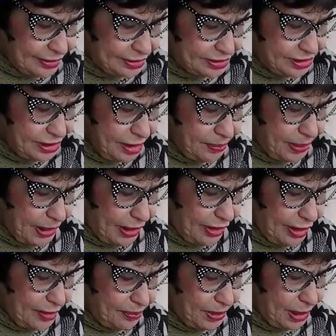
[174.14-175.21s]
sea
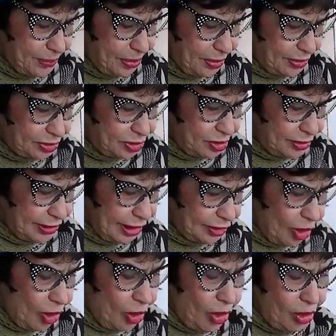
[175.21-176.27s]
bearing people to
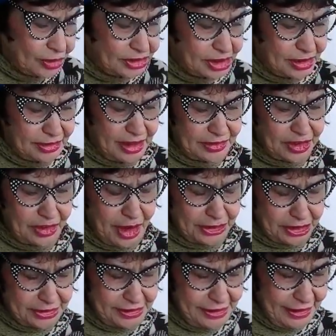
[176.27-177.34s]
another. Oh, she lives
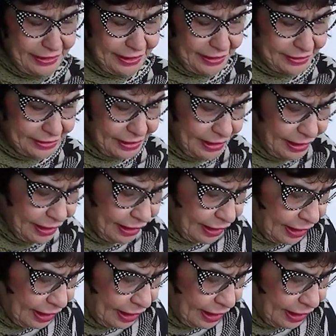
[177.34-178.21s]
across the sea, I guess. Yeah.